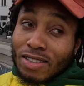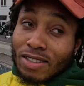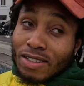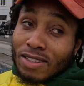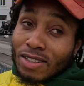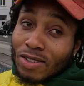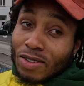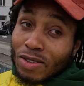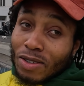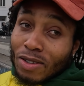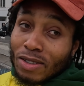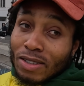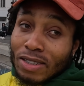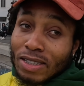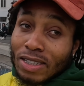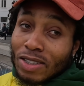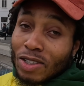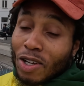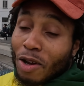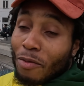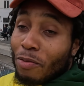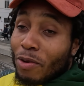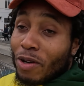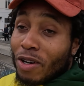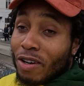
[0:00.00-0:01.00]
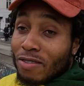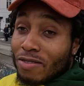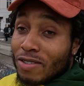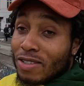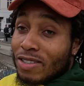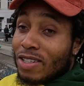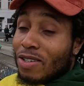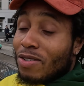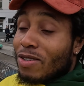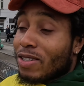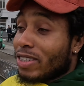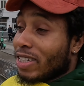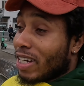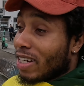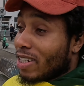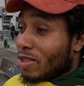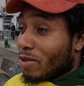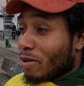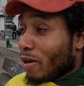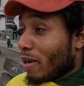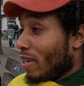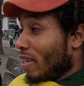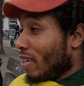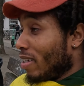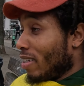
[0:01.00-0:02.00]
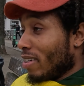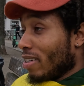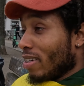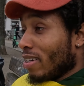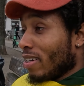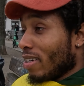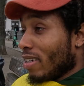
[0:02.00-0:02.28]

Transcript: you know, the topic of today was actually,